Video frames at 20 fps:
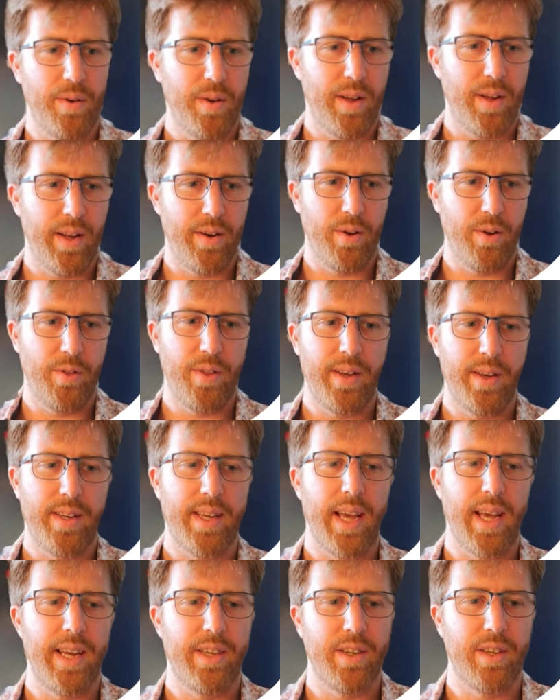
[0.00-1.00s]
an
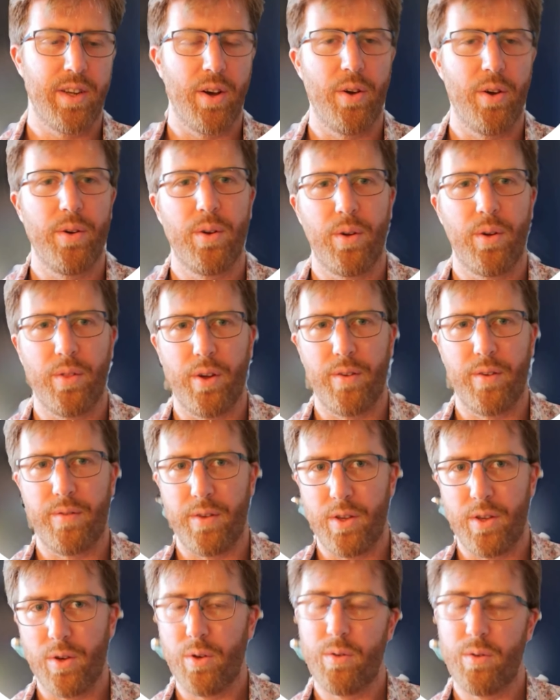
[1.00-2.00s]
authentication code, although for
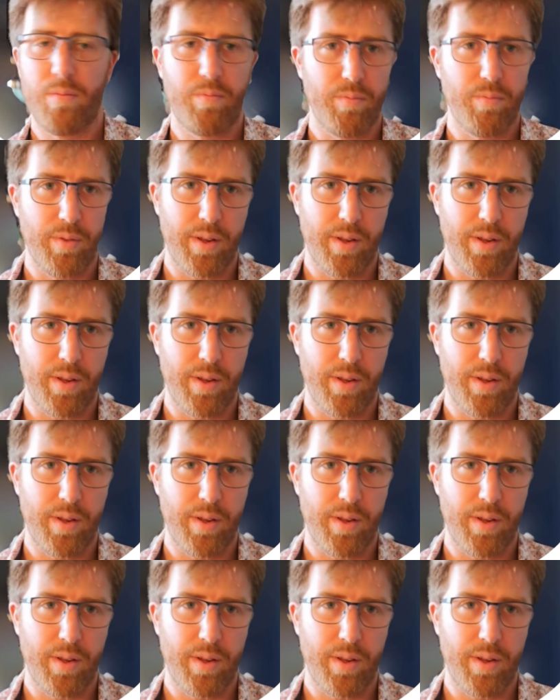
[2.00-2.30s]
you,